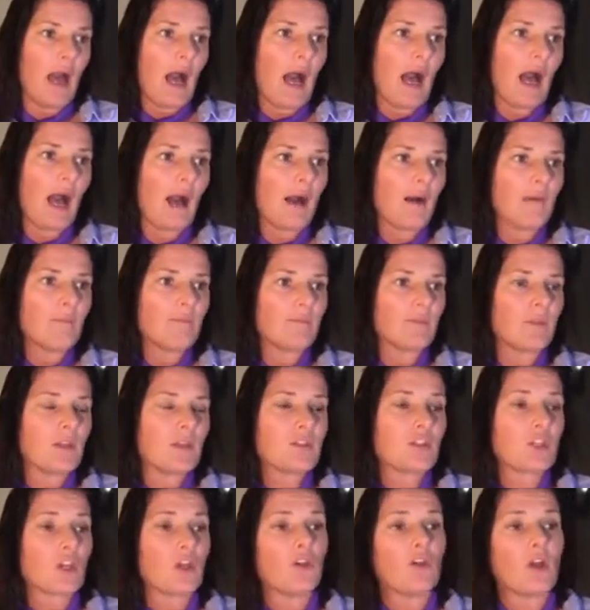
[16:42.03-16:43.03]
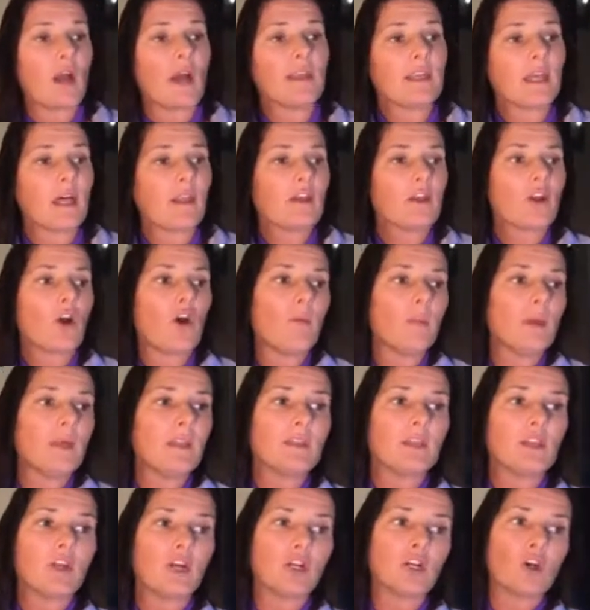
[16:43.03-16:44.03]
Um, so another
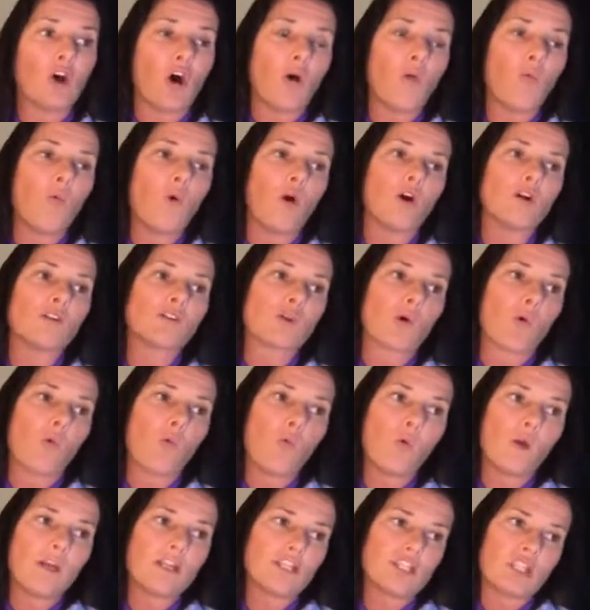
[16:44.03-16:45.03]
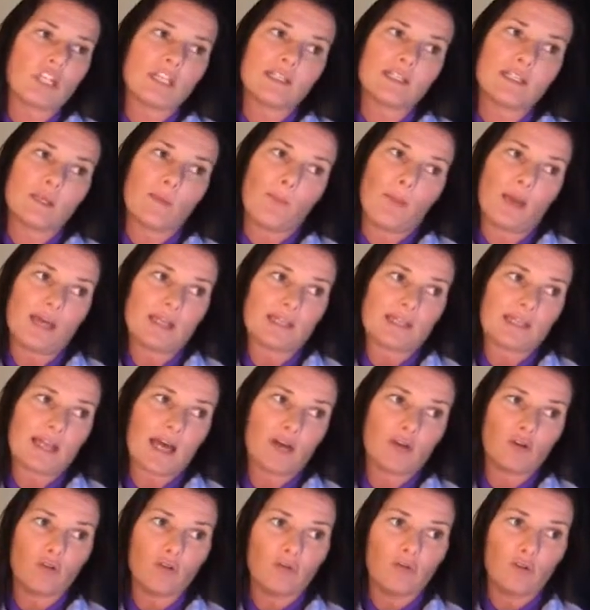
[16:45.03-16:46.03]
comment that I got was, which is the best
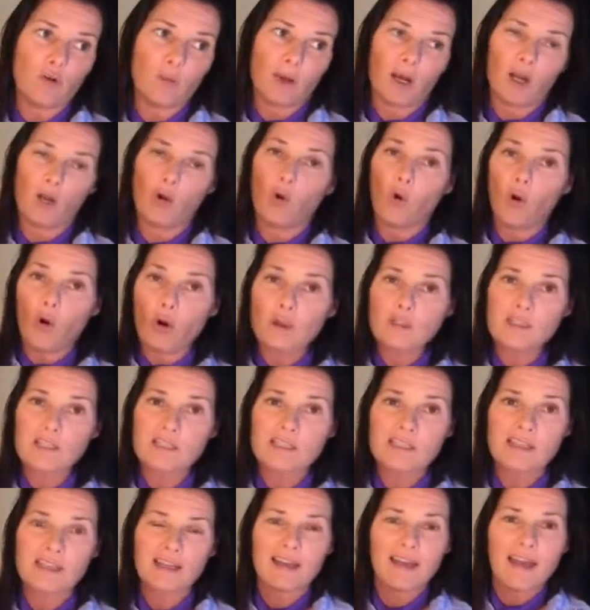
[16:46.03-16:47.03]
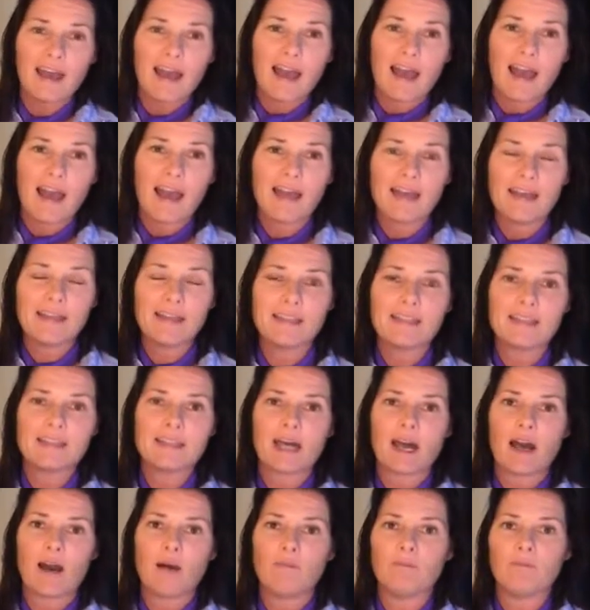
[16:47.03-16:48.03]
saddle for my horse? And,
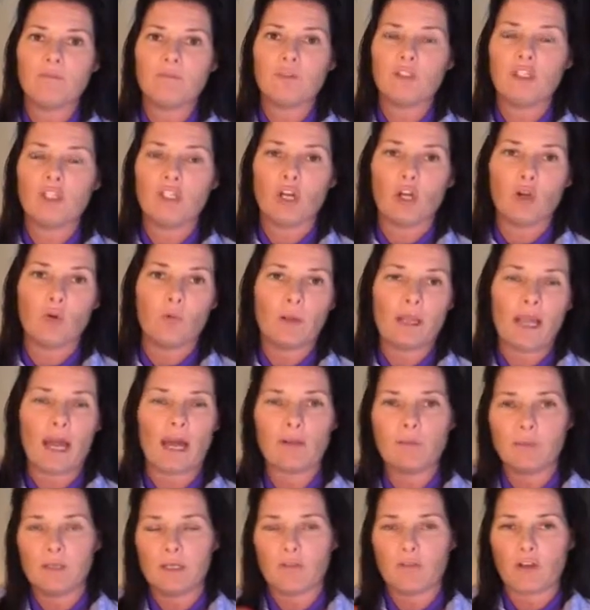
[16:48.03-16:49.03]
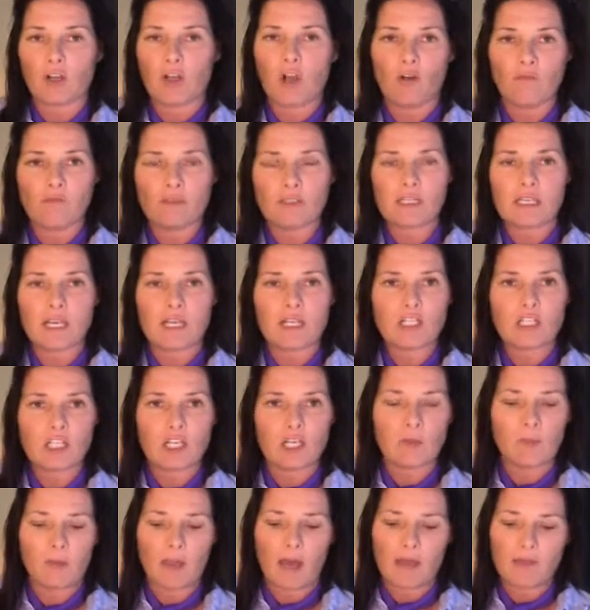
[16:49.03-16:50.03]
um, you know, we had a bit of a
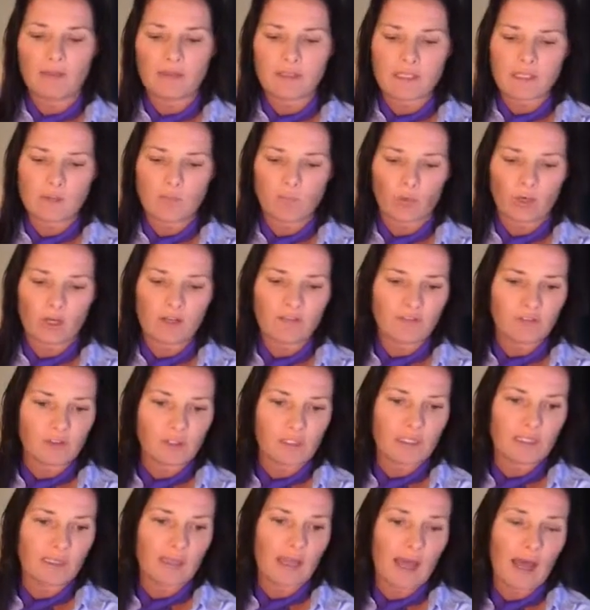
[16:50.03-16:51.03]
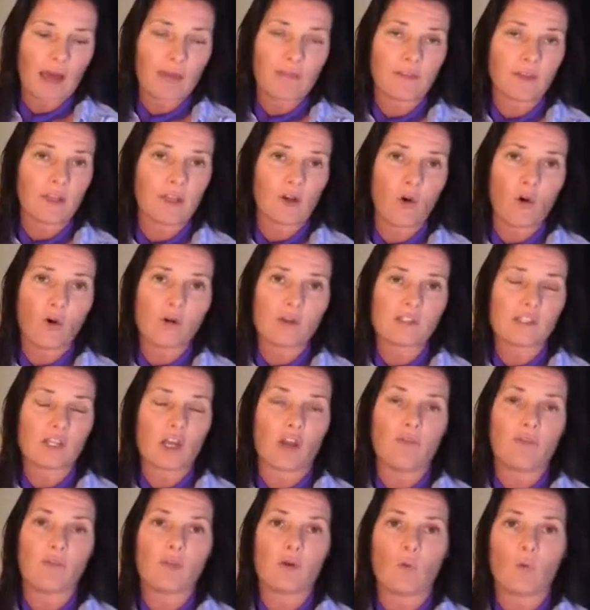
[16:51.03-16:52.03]
conversation about this briefly at the course
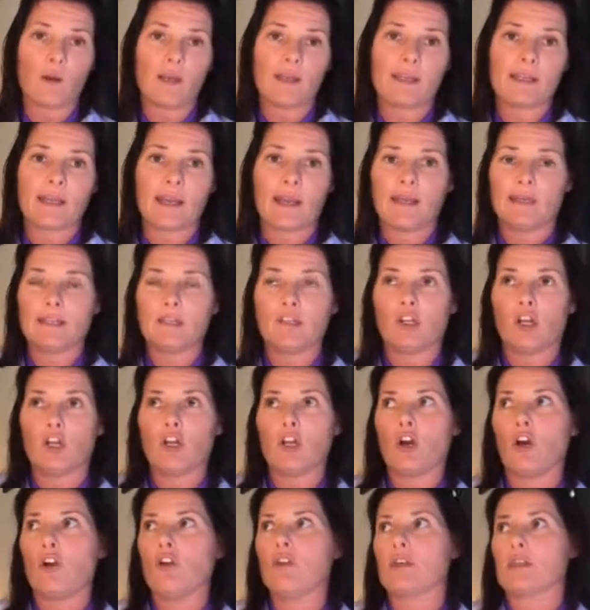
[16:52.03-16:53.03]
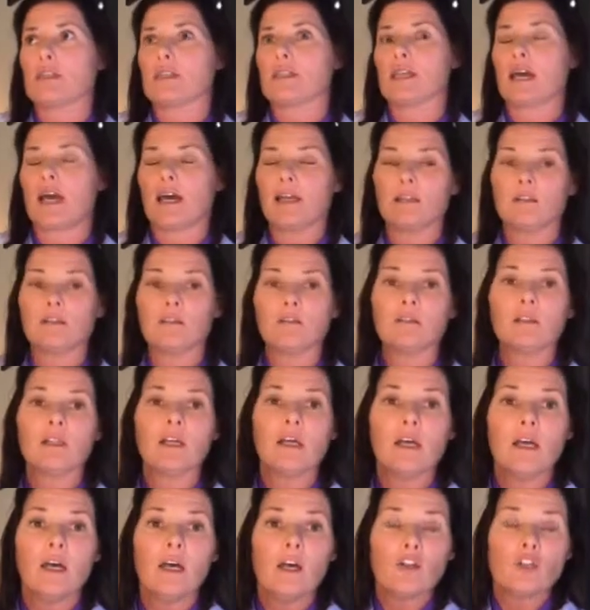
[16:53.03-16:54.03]
over the weekend. And I know that saddle
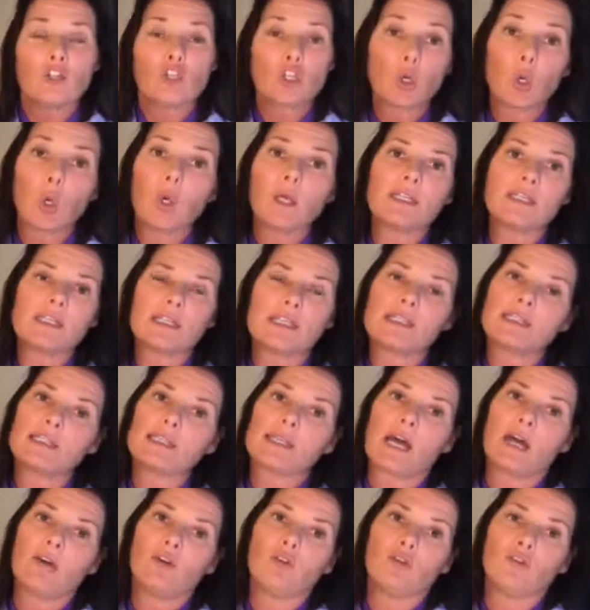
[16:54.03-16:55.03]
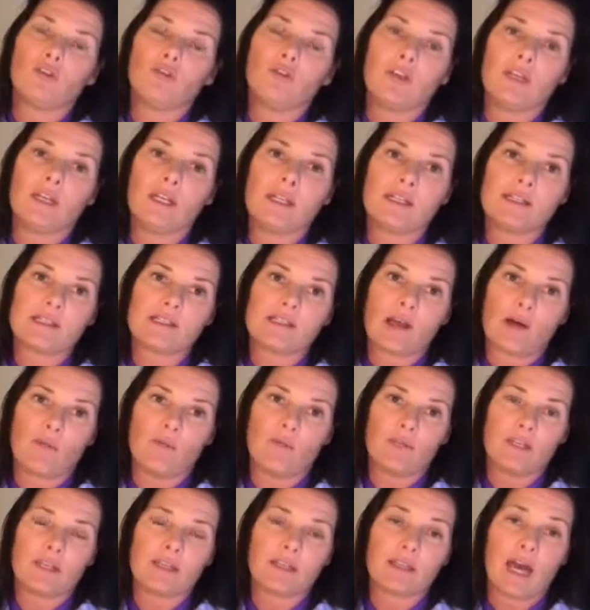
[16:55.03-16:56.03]
choice and saddle fit is
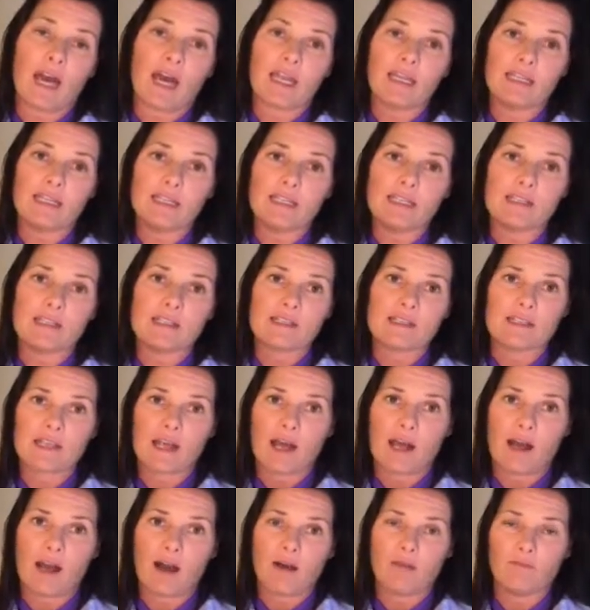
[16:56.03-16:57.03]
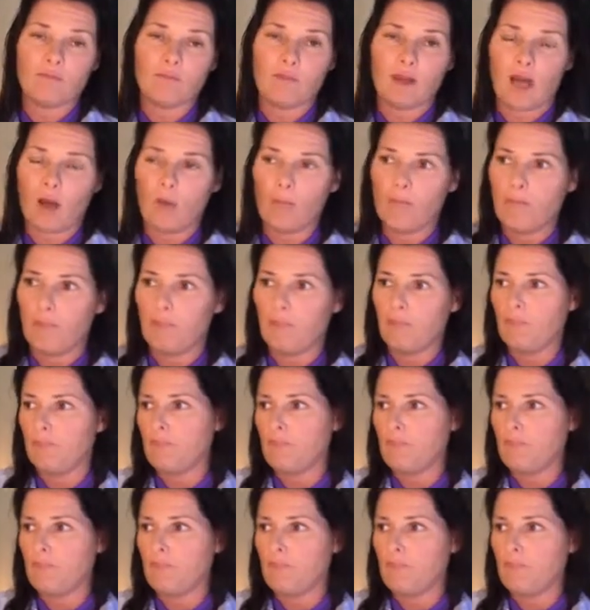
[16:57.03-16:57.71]
something that is um, a,